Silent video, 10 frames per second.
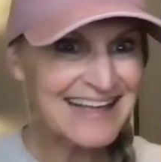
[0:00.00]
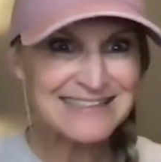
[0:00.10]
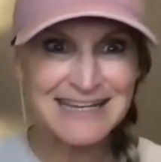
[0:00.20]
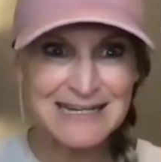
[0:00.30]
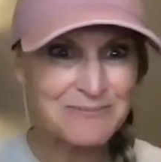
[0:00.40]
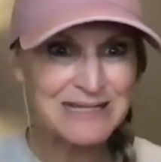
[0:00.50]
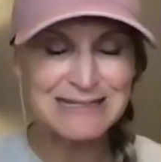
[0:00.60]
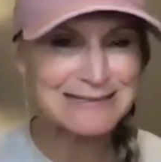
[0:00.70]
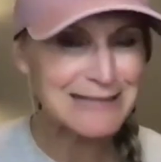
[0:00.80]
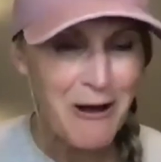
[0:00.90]
It's going to be
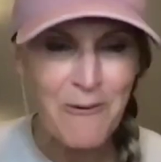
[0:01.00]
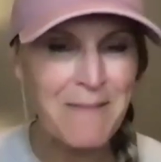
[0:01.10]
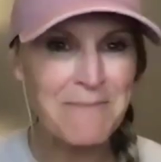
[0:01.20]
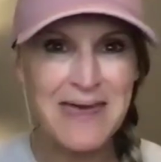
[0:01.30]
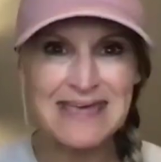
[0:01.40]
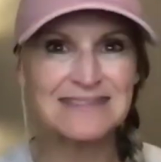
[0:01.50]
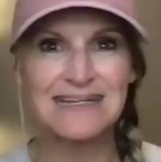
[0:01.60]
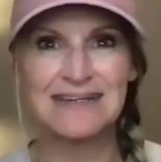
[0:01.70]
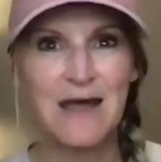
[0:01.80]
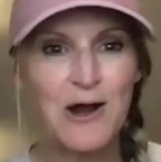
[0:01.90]
so
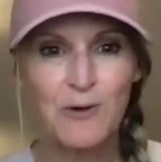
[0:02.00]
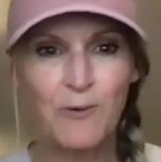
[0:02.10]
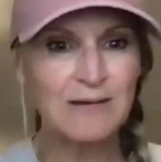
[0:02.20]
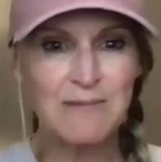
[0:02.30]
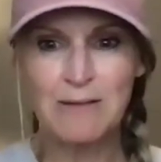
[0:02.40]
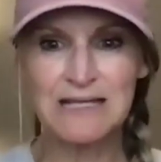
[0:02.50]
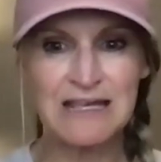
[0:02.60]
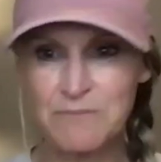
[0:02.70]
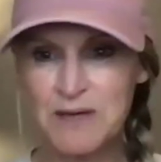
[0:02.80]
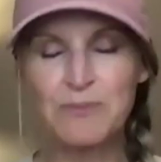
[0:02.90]
amazing. We're going to be able to
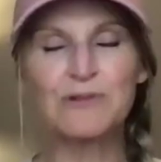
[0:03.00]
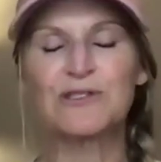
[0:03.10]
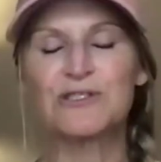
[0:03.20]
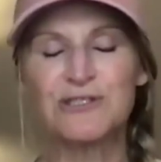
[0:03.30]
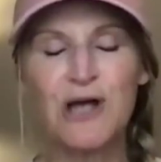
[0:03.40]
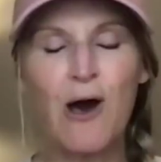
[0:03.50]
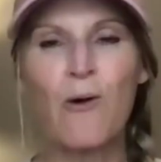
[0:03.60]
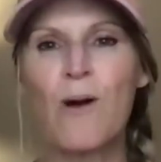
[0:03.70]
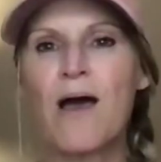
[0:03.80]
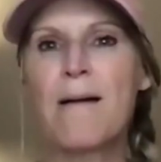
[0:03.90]
give people
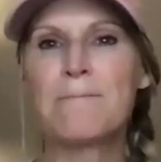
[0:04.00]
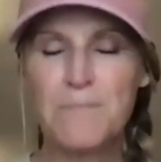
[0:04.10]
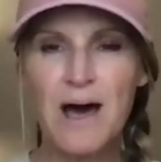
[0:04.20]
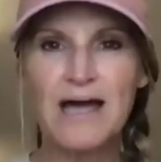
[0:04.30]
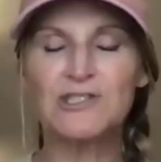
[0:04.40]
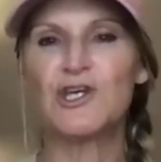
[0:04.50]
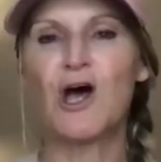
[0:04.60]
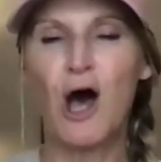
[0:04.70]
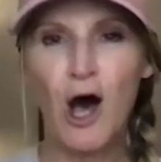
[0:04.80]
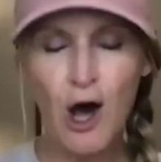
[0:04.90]
so much
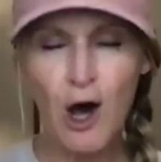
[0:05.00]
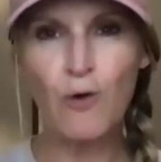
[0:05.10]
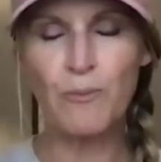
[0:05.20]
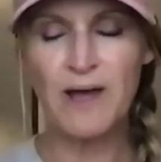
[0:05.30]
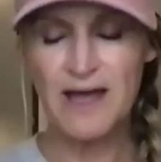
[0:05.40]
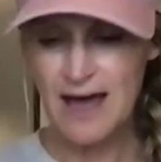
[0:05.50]
hope.